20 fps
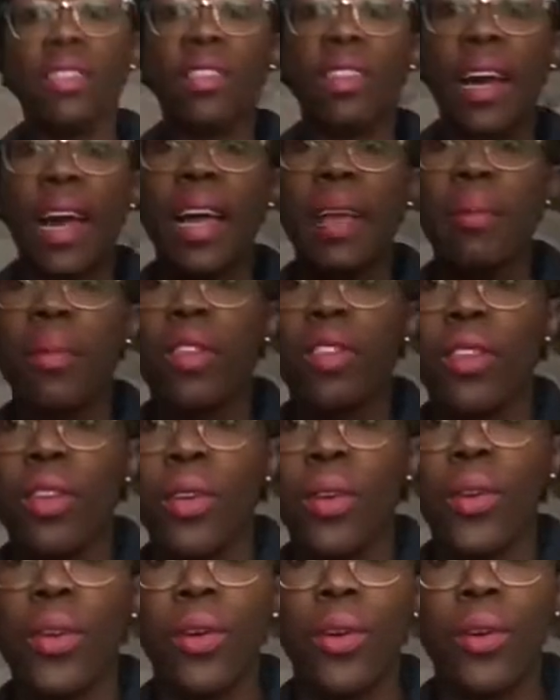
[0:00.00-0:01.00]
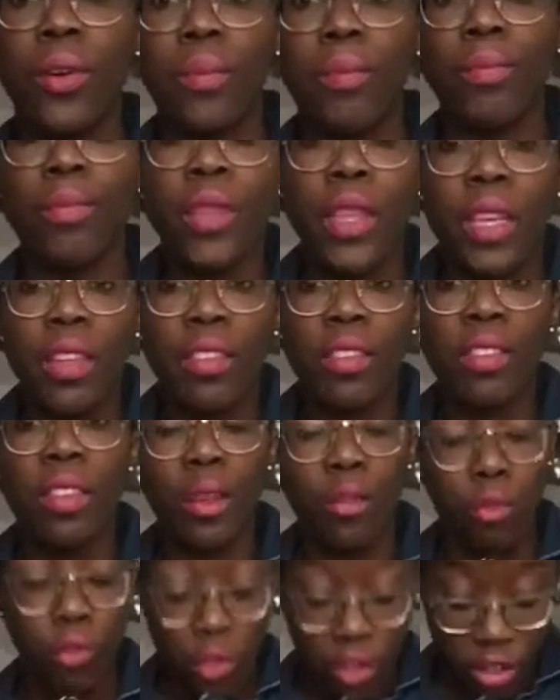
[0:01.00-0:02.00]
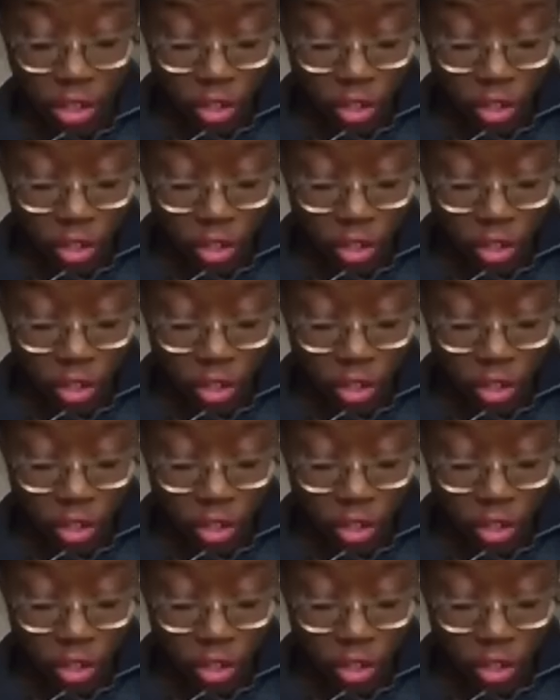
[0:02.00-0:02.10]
sky material. It's definitely